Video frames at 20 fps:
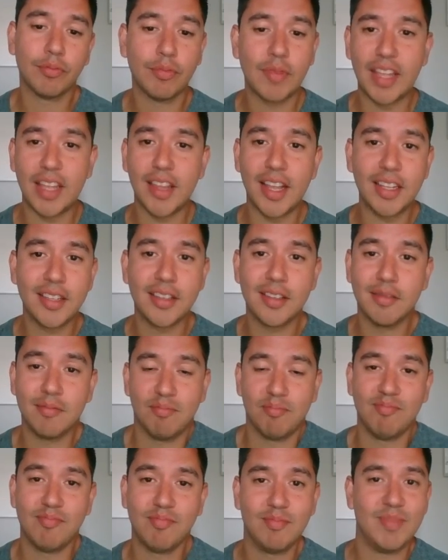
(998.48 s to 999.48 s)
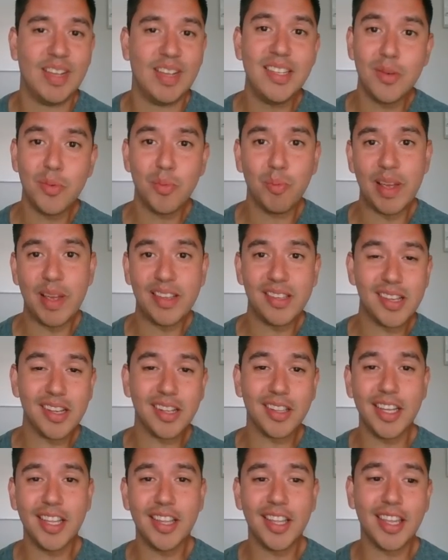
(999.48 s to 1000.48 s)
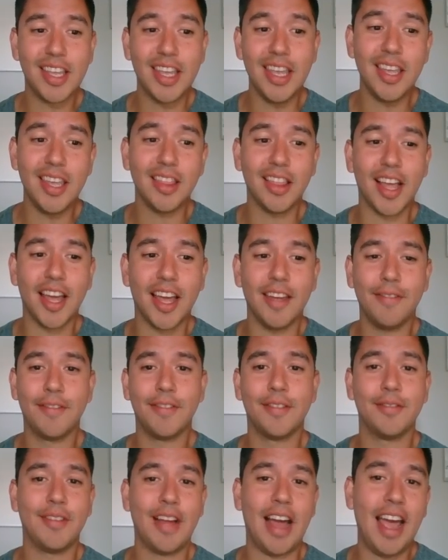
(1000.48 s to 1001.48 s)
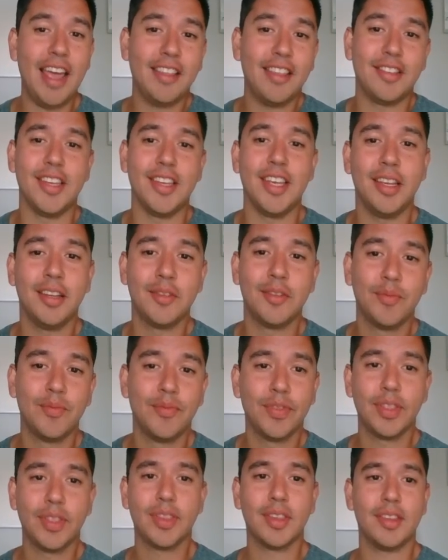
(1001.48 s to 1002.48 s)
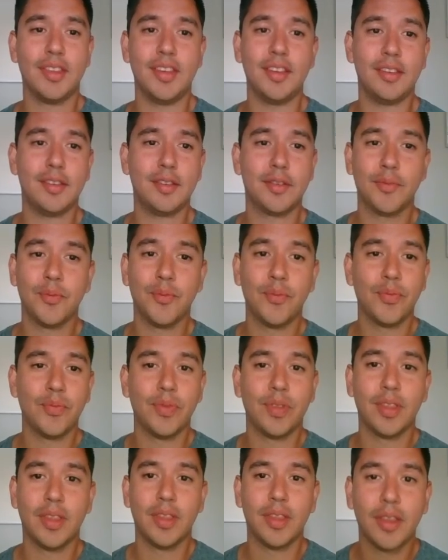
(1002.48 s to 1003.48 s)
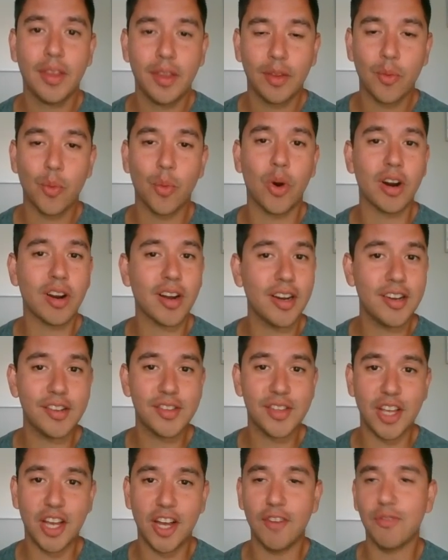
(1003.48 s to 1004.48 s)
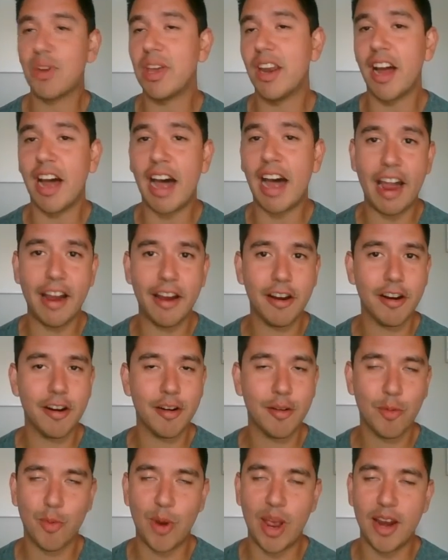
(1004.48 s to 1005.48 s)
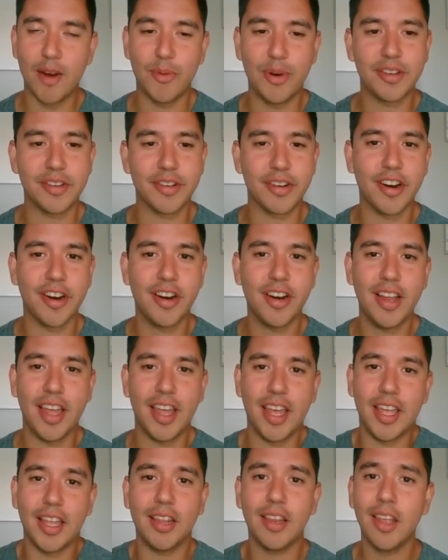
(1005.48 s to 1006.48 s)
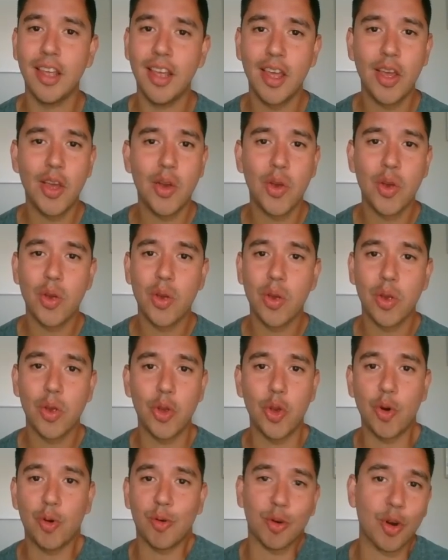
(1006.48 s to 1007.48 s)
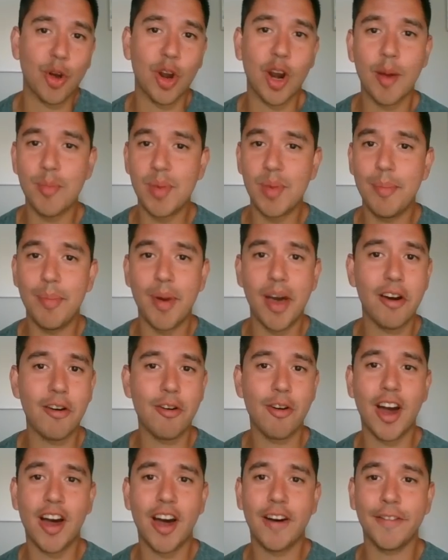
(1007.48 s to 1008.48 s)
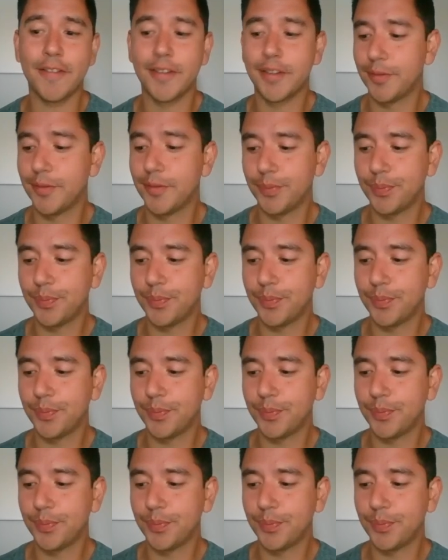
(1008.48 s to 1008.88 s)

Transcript: And that's basically the key in life, I see. Just work on yourself, get a higher rate of return, and you're going to be better off.